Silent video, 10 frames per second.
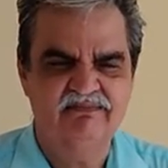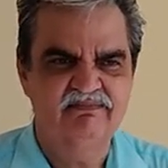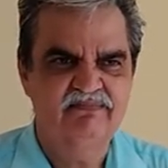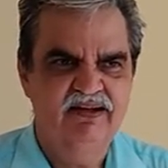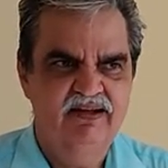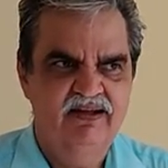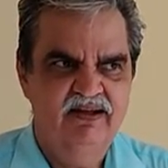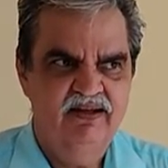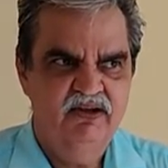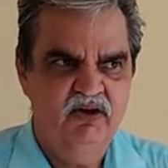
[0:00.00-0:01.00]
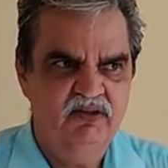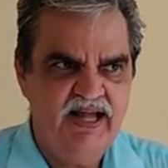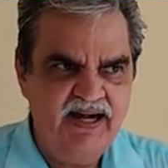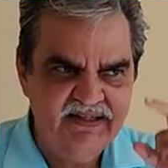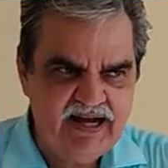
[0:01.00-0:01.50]
you know,
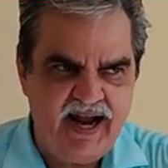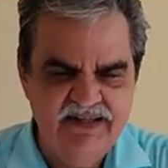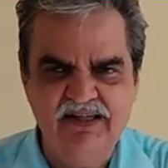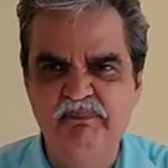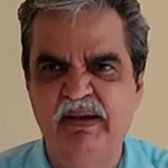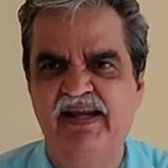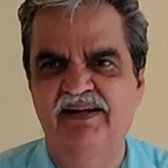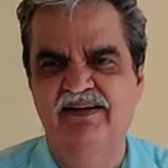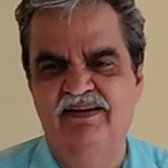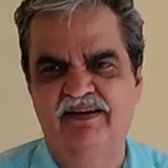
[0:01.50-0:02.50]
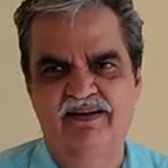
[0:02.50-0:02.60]
that guy is in pain